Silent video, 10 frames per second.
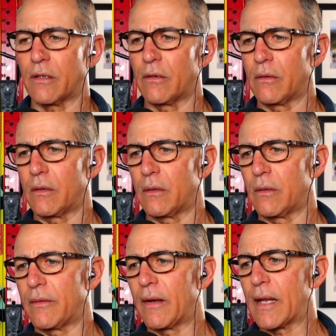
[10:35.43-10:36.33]
Yeah. Uh,
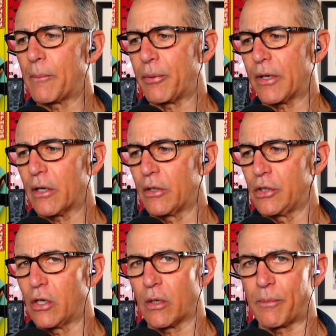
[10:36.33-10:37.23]
they're not putting on
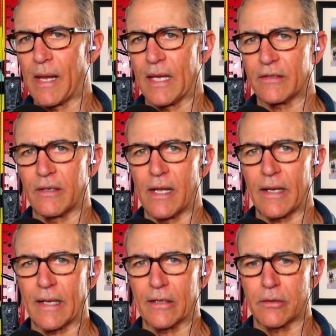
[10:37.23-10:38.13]
yoga pants and
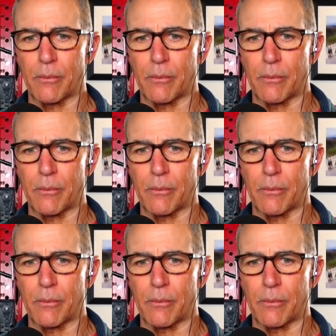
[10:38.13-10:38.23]
heading out to